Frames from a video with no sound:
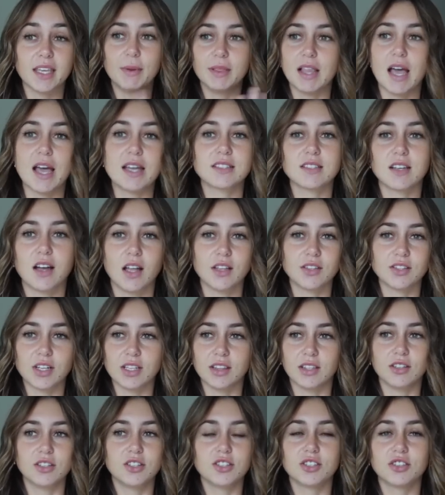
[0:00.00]
But last concert, I
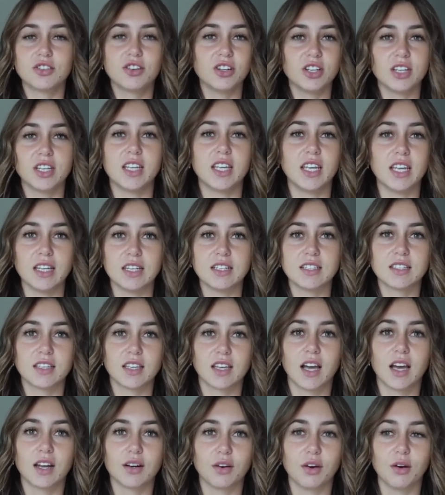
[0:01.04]
literally just couldn't eat until
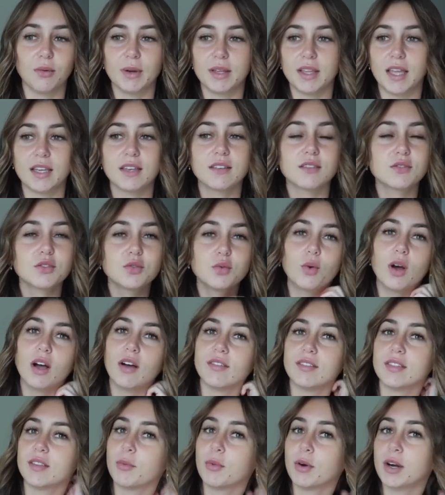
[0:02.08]
I got home at like
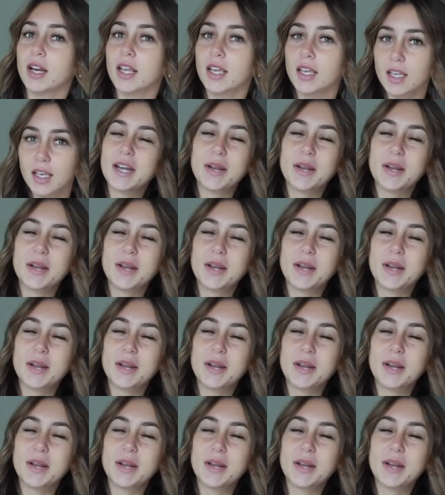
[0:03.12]
12 in the morning.